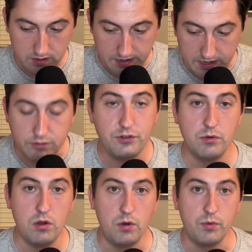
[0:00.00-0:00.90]
as
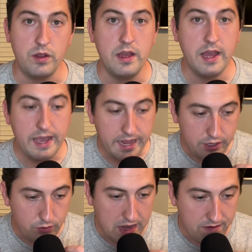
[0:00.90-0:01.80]
your own,
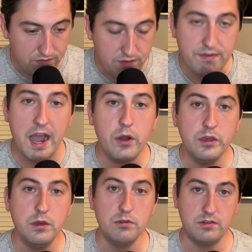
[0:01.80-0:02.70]
and you have the
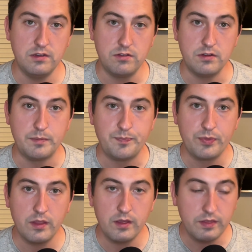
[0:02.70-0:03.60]
value system
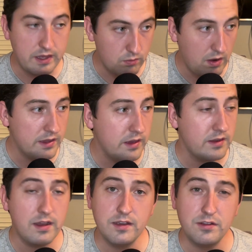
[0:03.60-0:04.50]
that
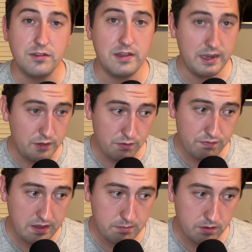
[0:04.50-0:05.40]
recognizes that your
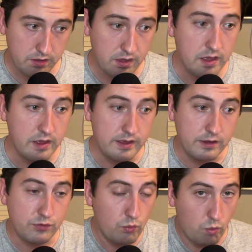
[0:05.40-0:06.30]
family
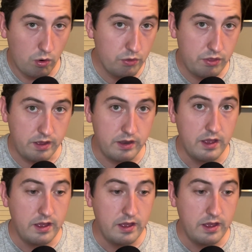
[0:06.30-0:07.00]
is worth it,